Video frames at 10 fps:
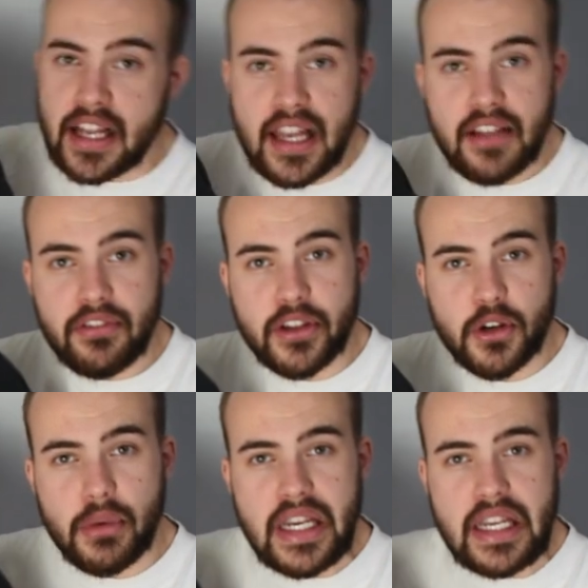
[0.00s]
I love the
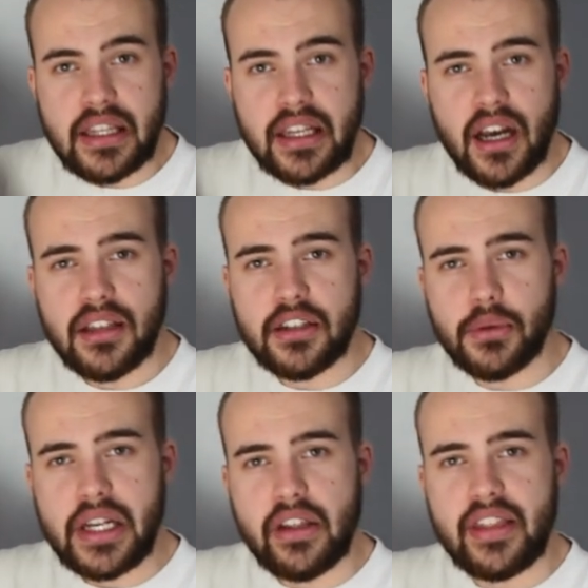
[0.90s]
green. The colour
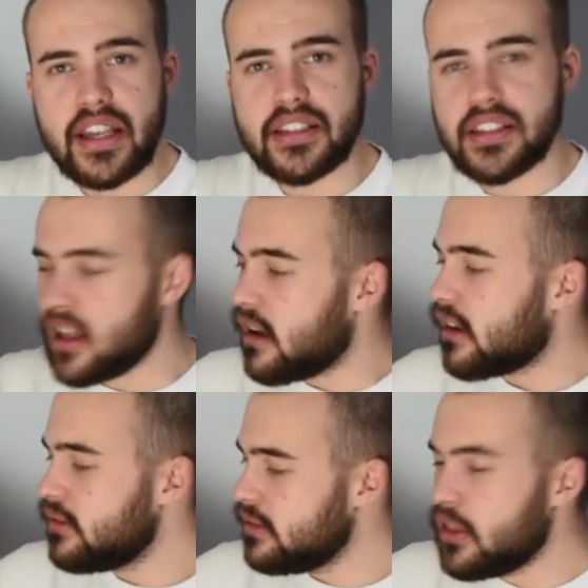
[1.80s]
green on this is like
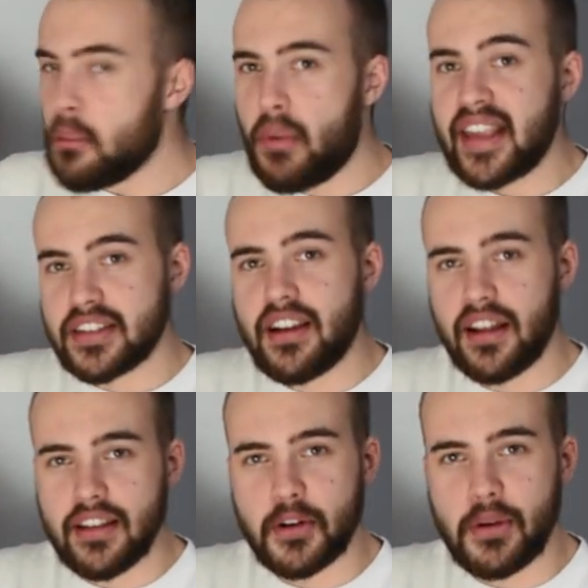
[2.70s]
the best
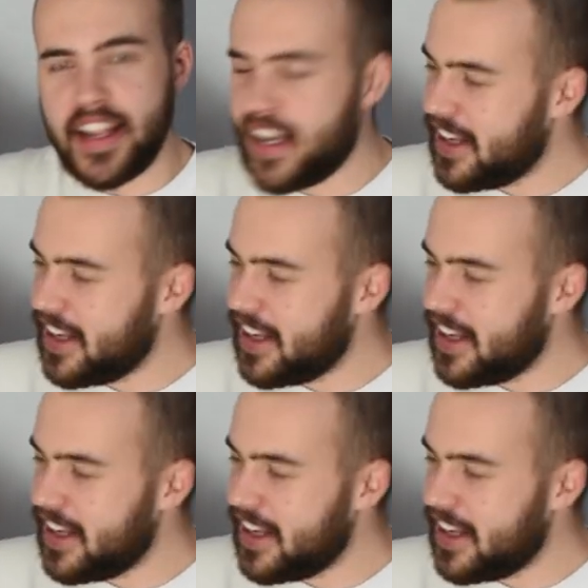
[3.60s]
colour green.